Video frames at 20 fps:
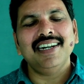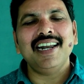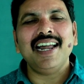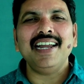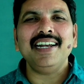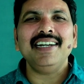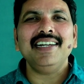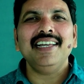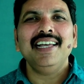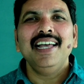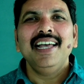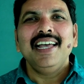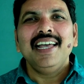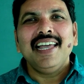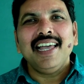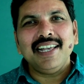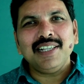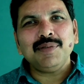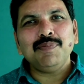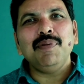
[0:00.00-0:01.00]
Right?
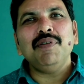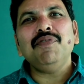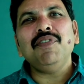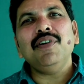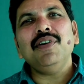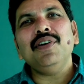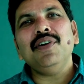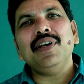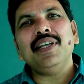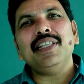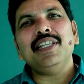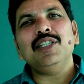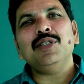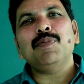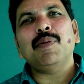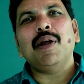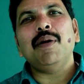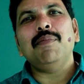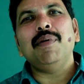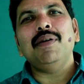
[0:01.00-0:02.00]
Yes, before doing
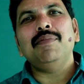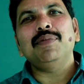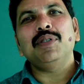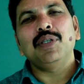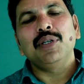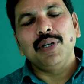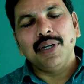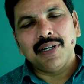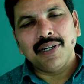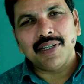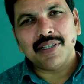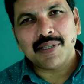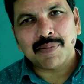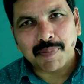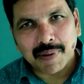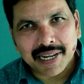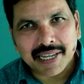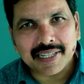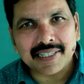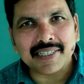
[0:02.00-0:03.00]
these problems, viewers,
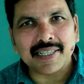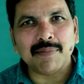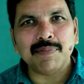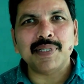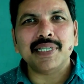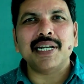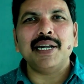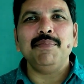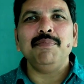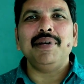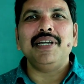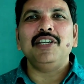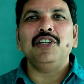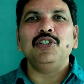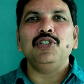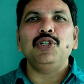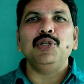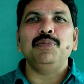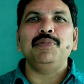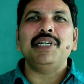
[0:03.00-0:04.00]
please subscribe my
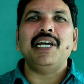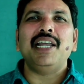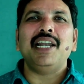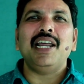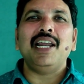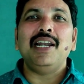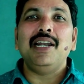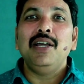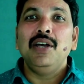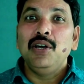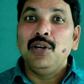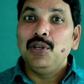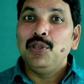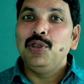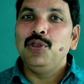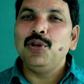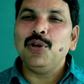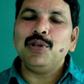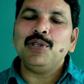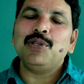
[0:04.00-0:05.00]
YouTube channel.
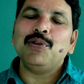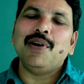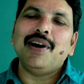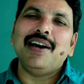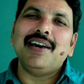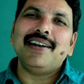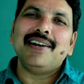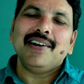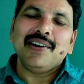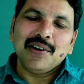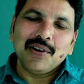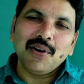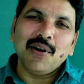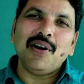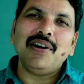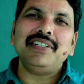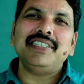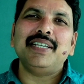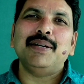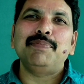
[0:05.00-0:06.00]
Those who are
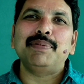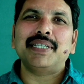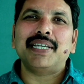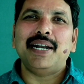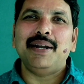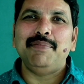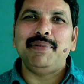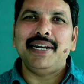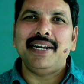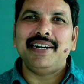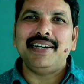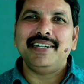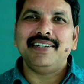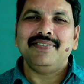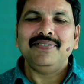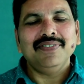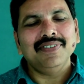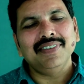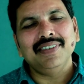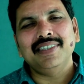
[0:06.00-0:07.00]
not subscribed yet.
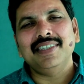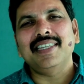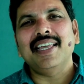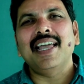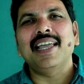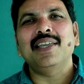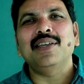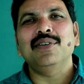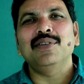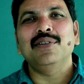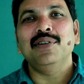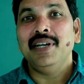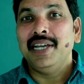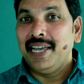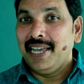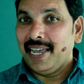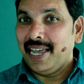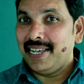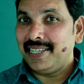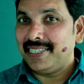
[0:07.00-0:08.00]
Thank you.
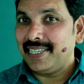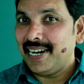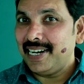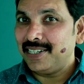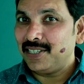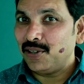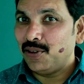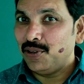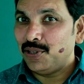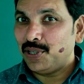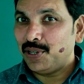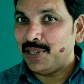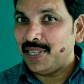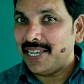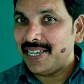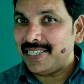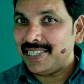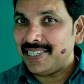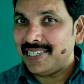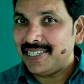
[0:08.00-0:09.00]
Yes, let's go through
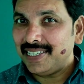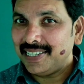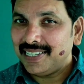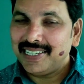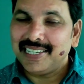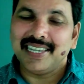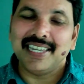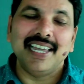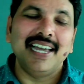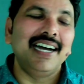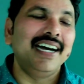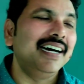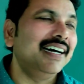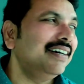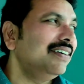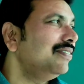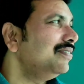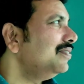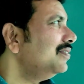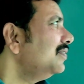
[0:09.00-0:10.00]
this. Yeah.